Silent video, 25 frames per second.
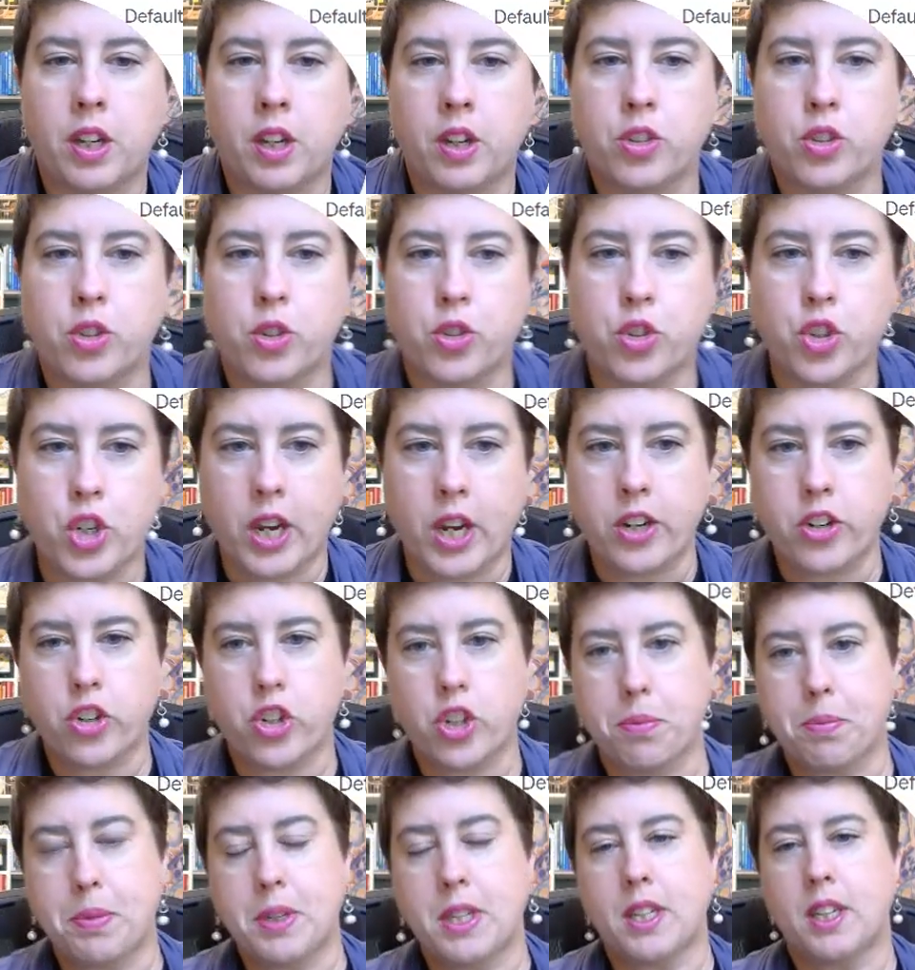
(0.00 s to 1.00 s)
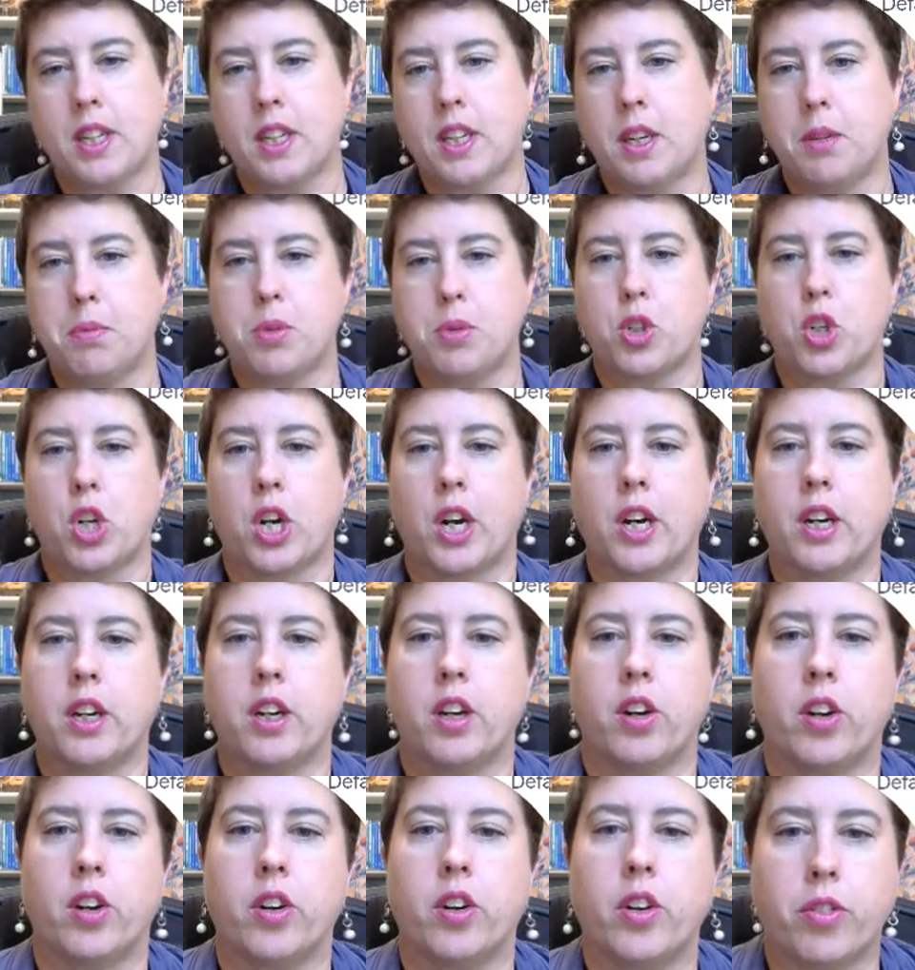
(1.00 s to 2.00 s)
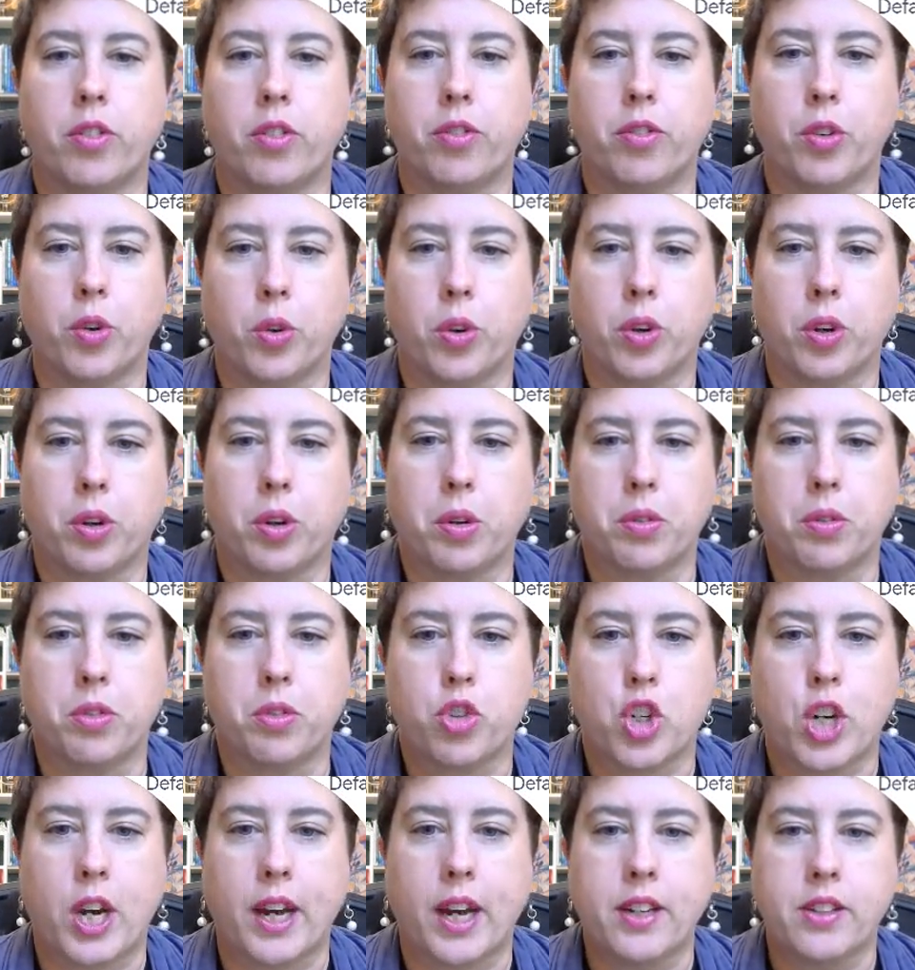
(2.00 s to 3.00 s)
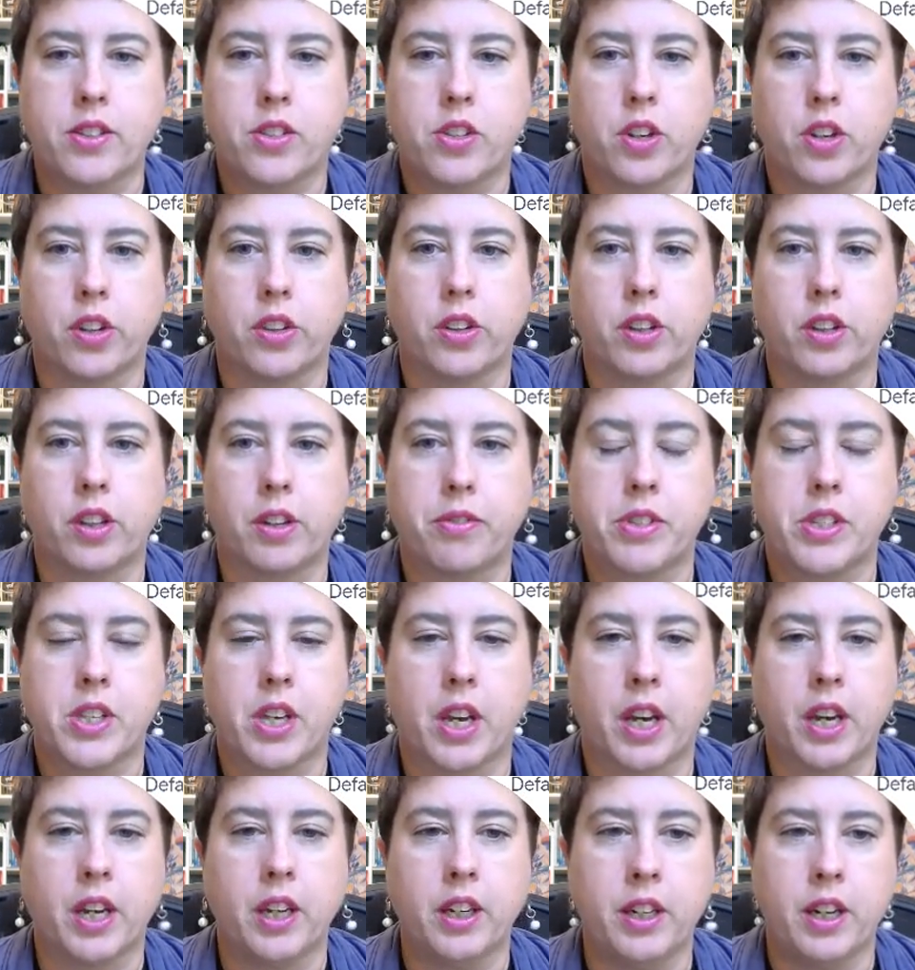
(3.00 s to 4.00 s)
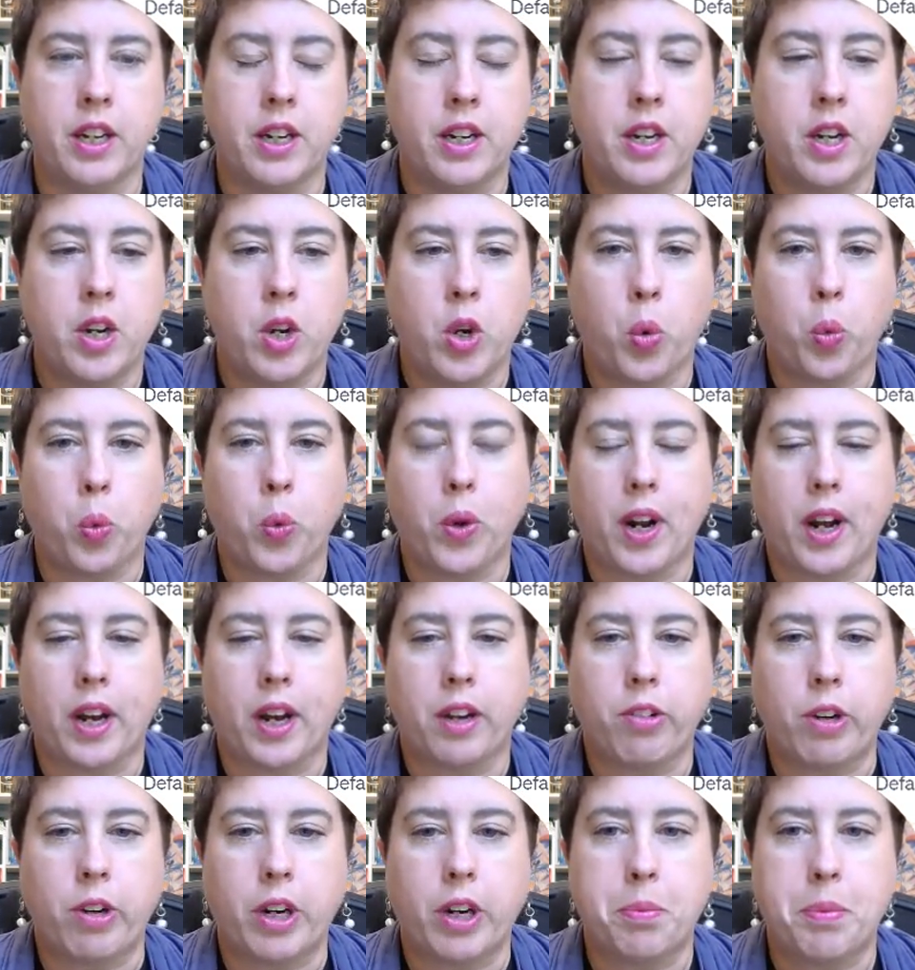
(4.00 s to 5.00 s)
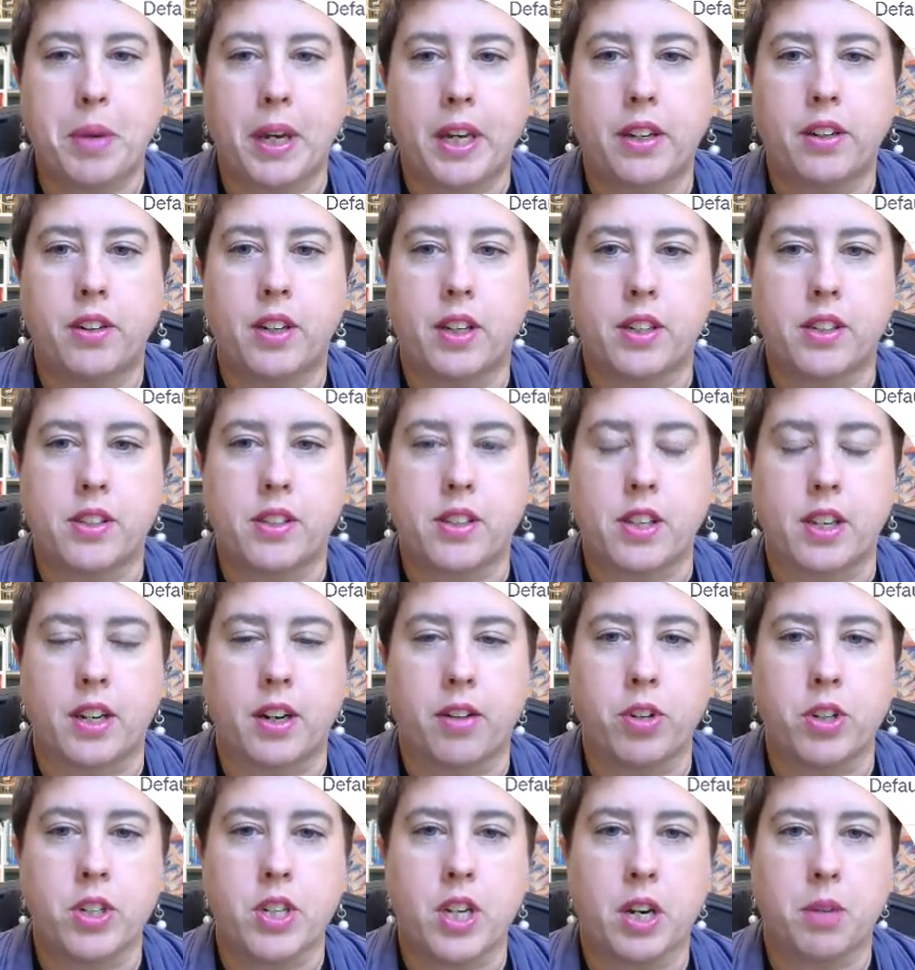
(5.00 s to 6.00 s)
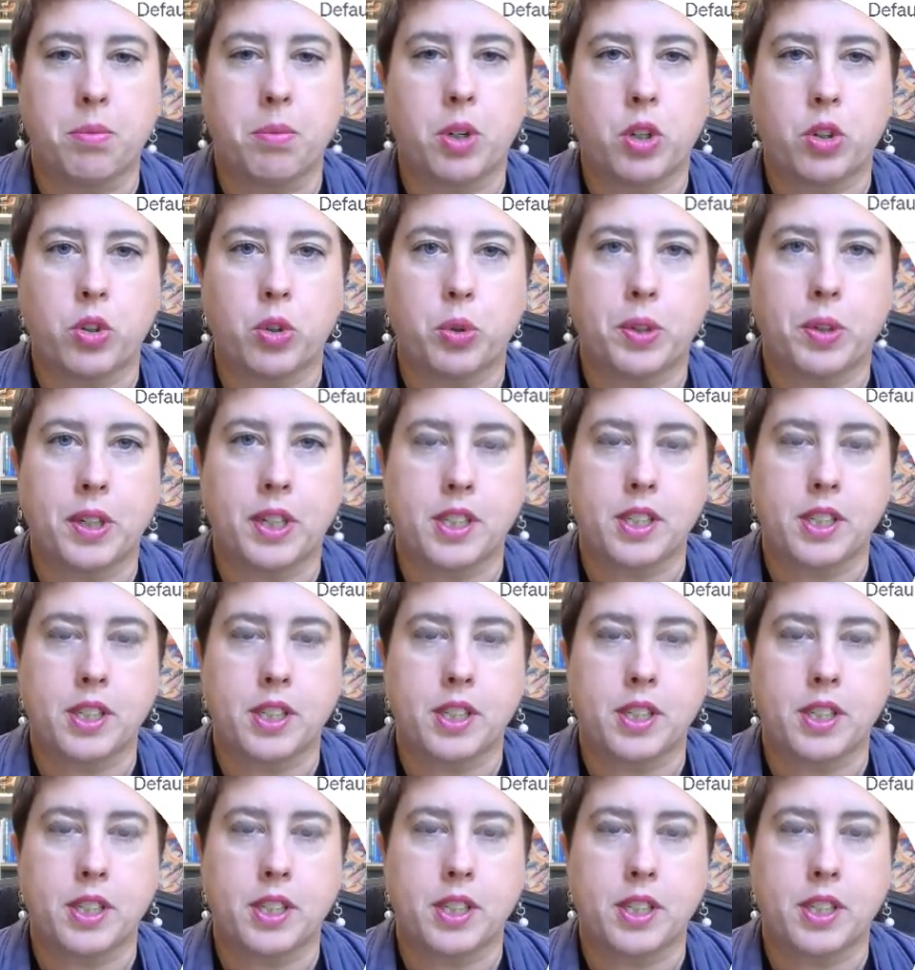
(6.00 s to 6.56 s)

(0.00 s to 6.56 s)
So ChatGPT keeps track of your chats on the left side. What I recommend is that every time you're doing